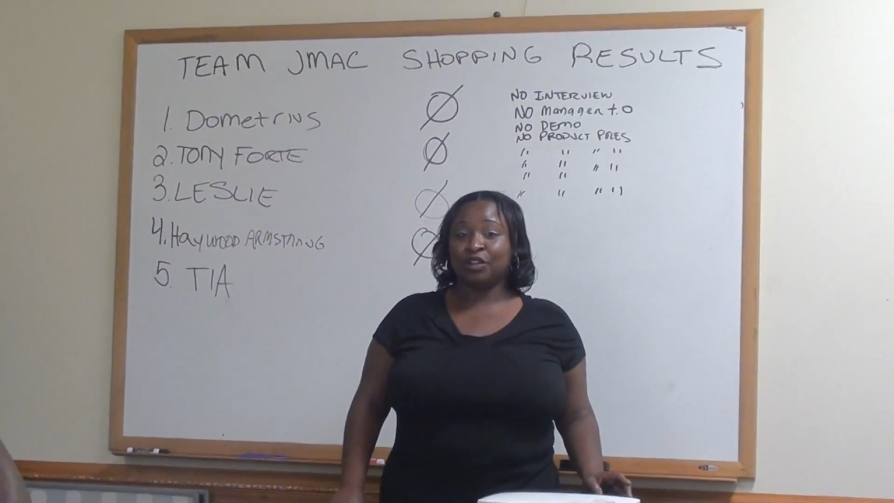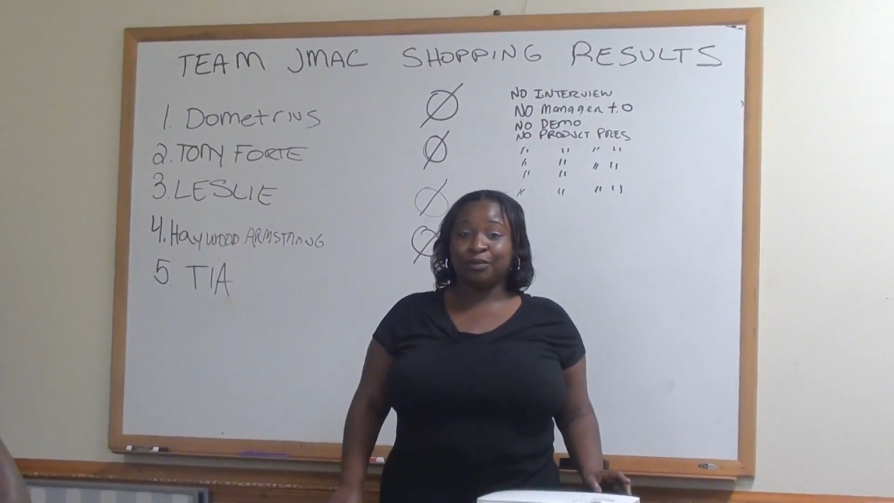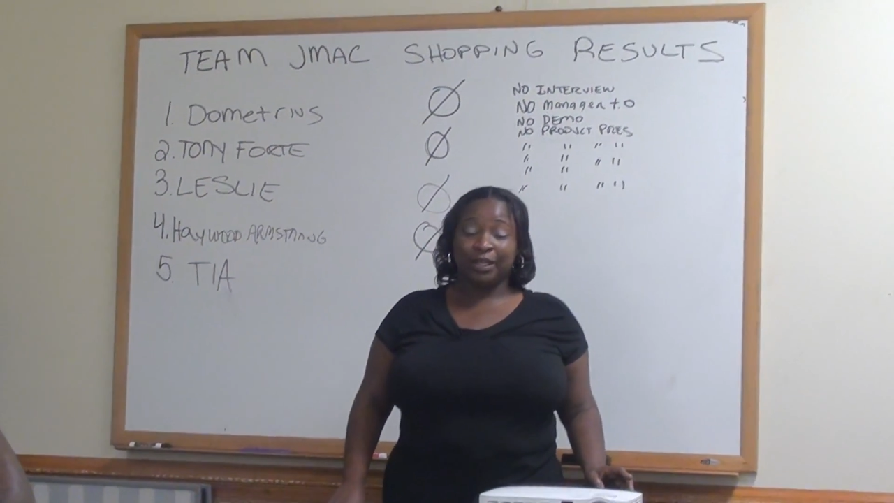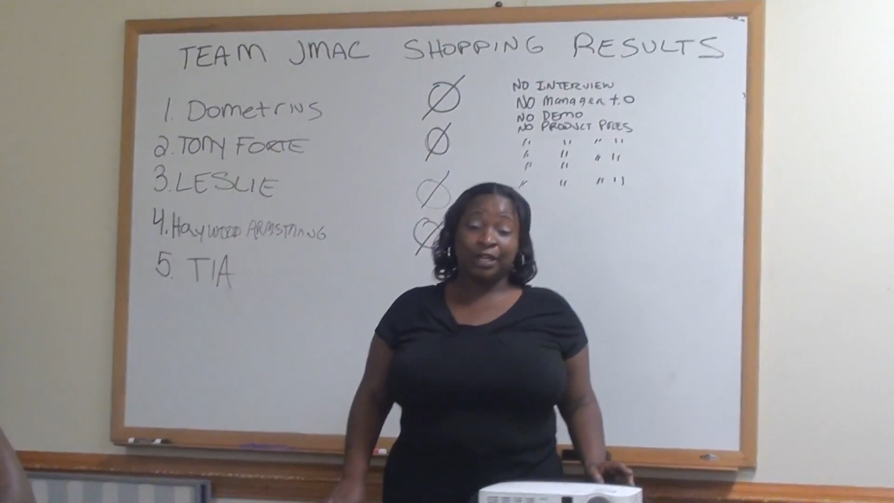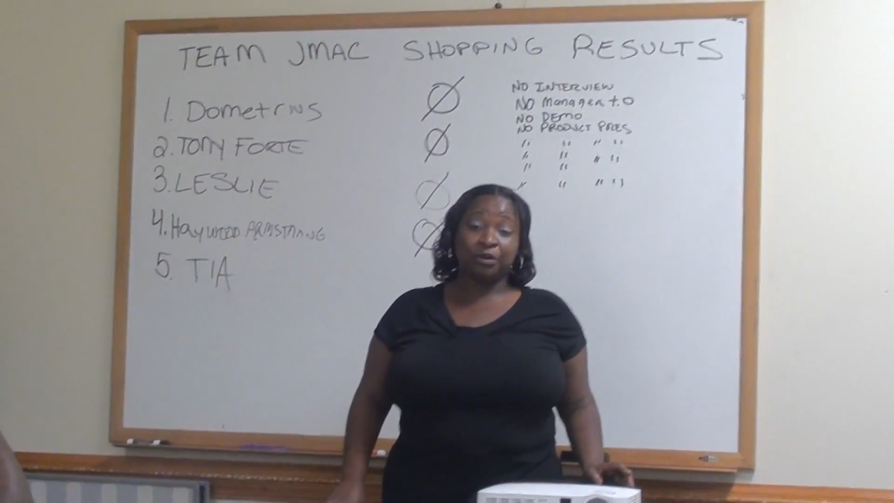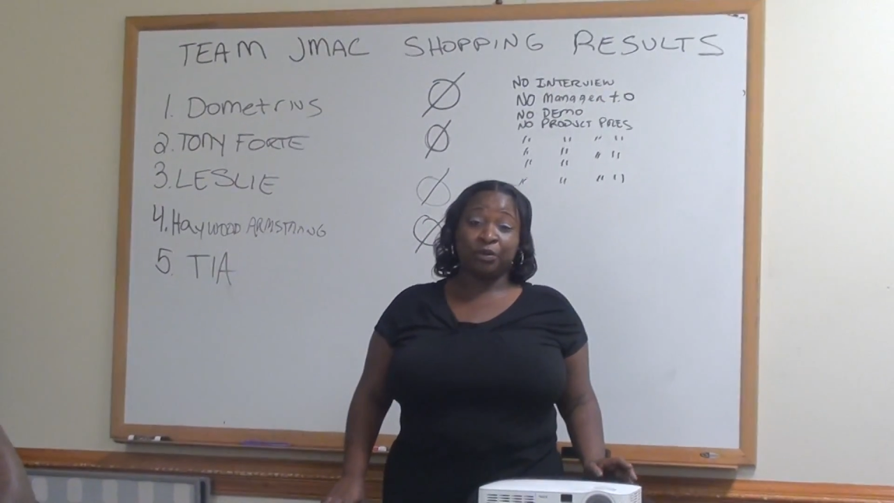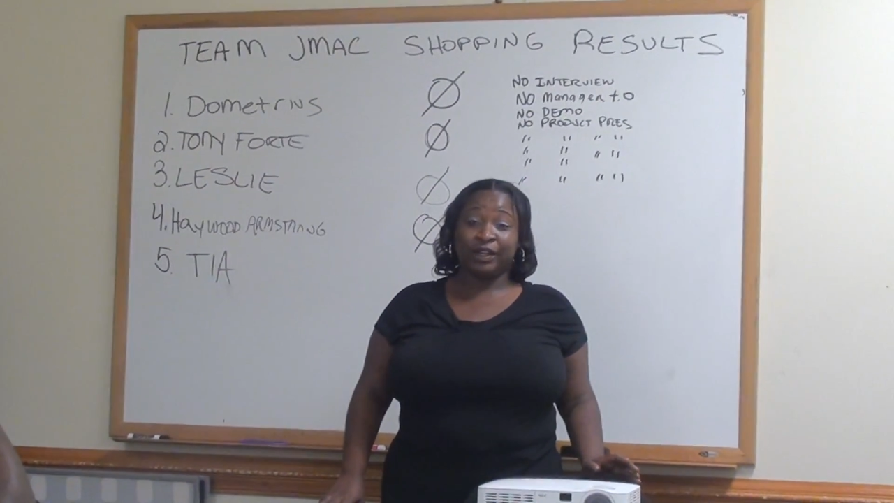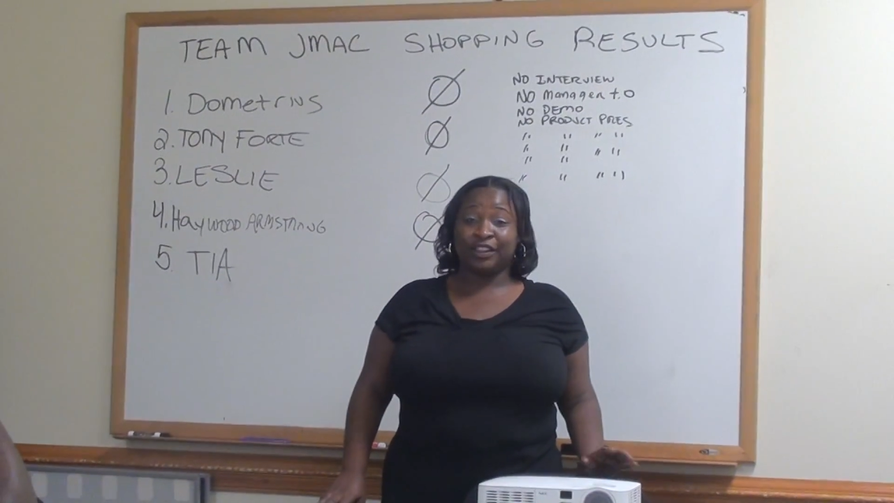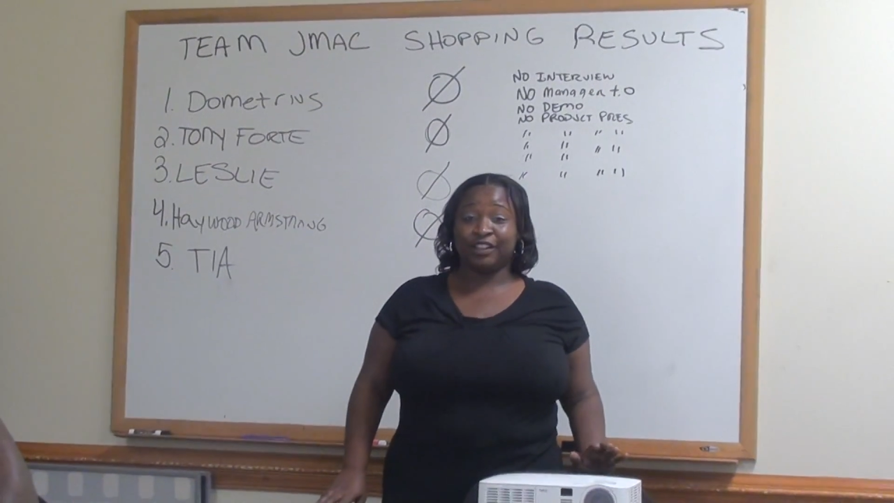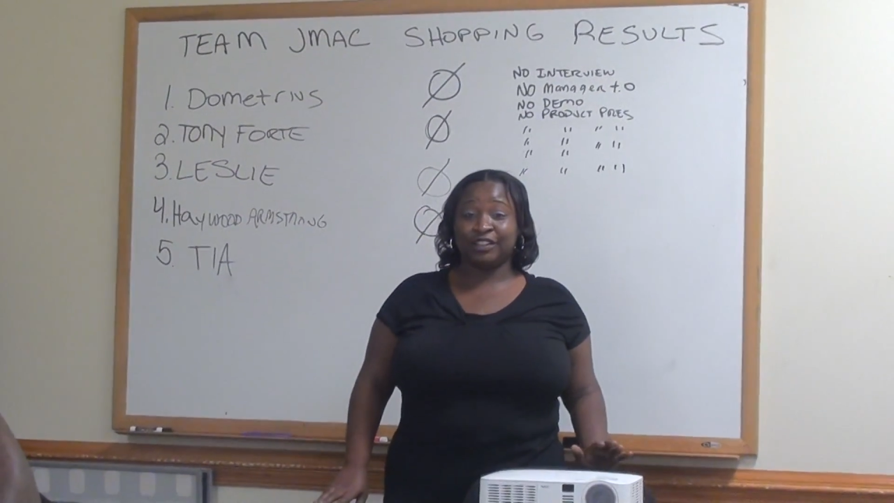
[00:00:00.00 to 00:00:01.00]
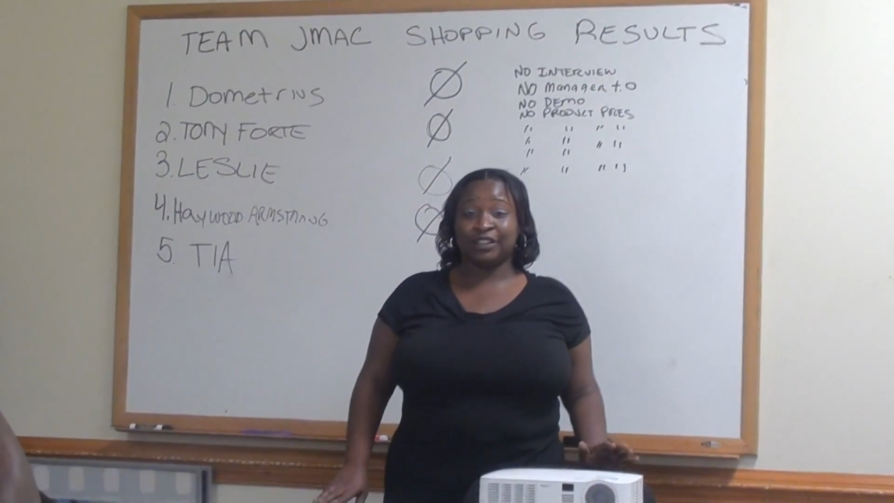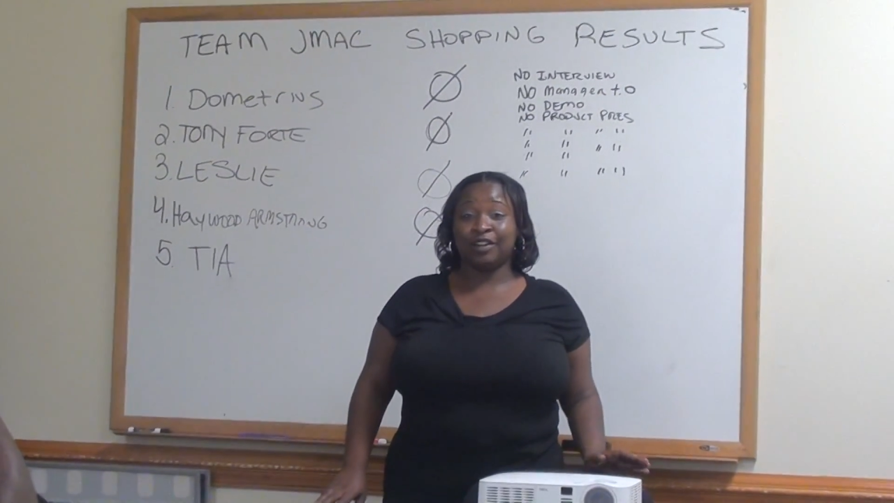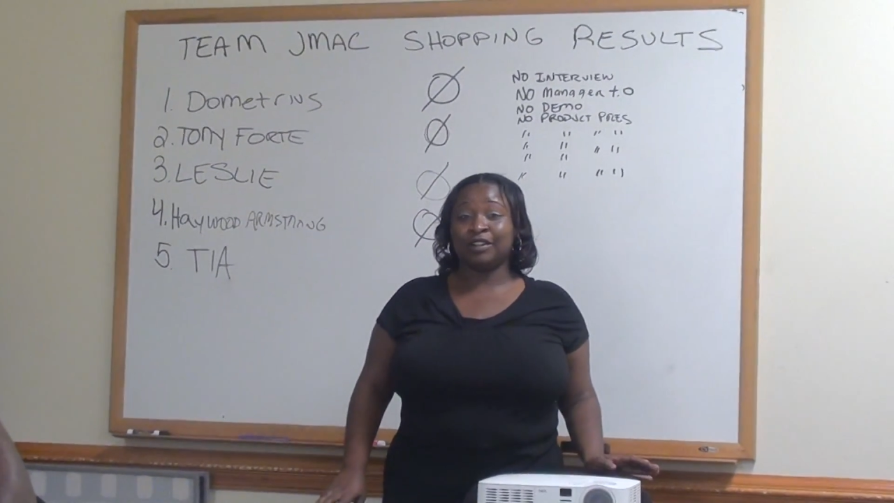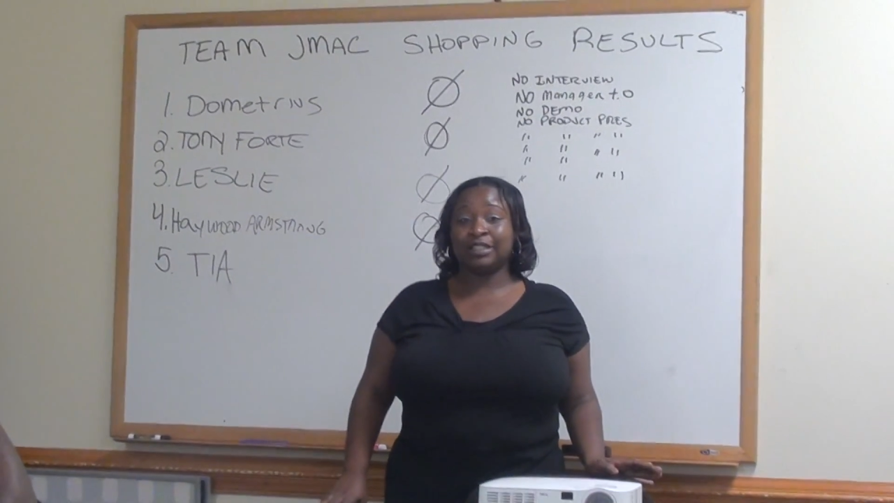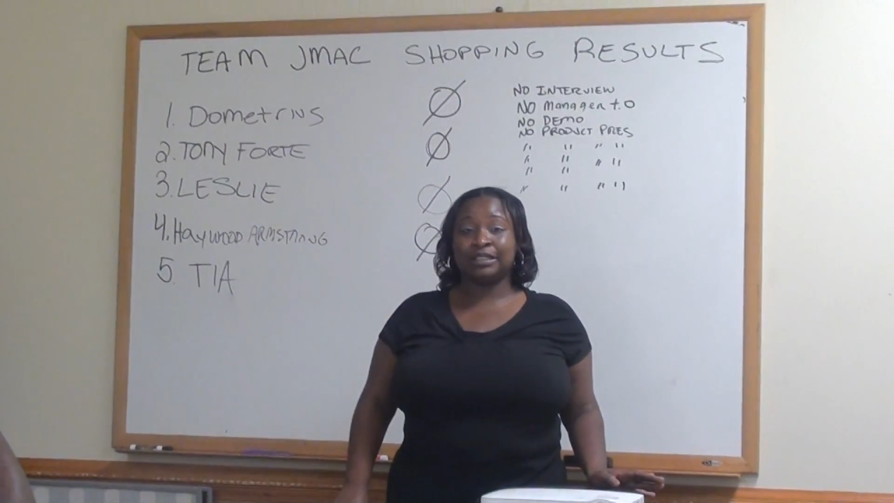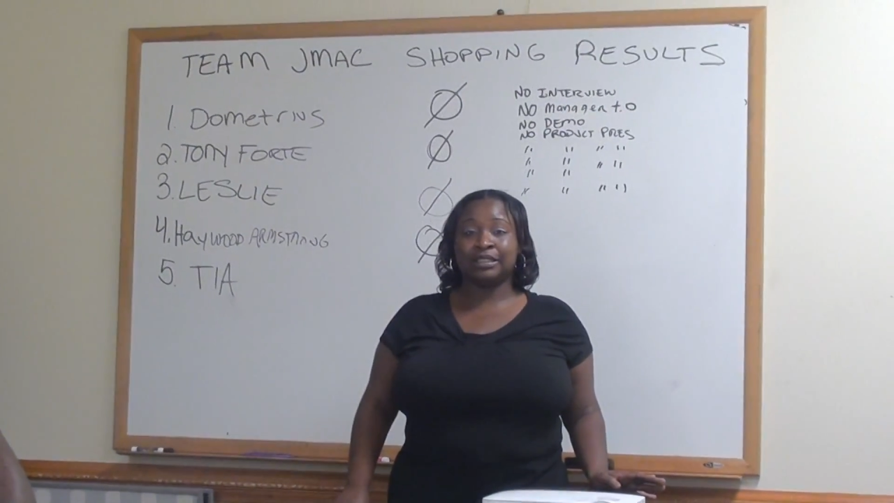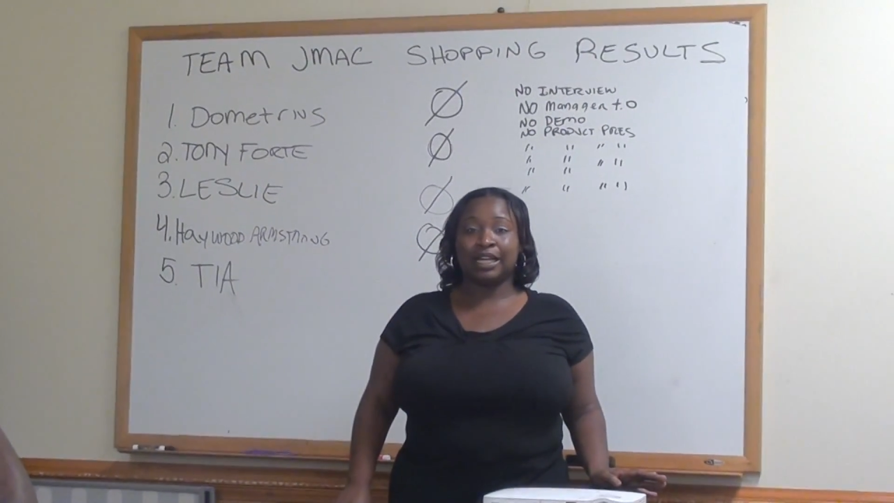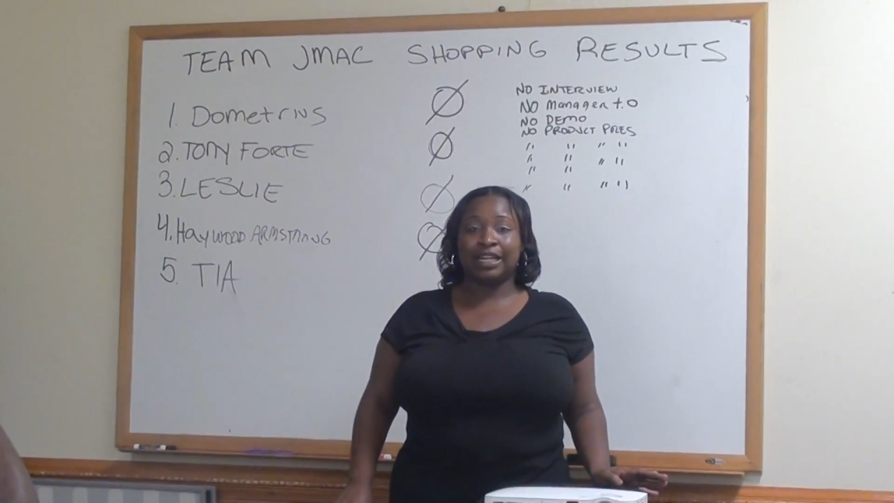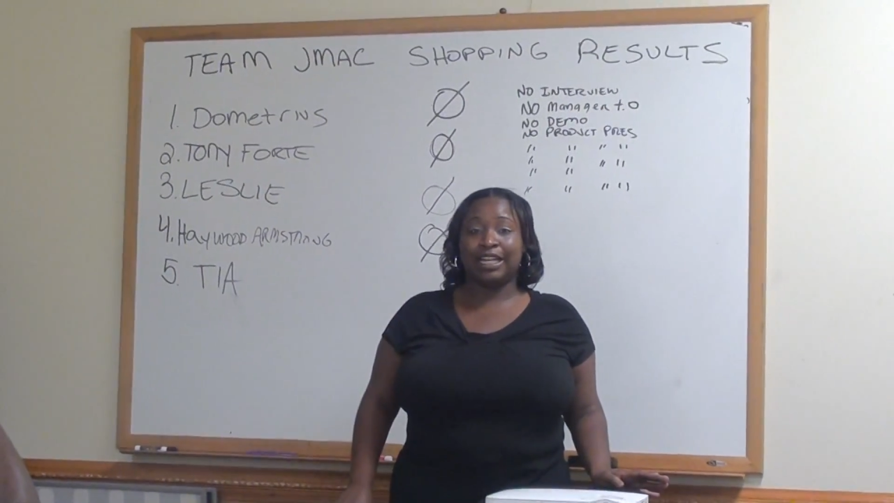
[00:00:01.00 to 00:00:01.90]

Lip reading: told me he would wait there as long as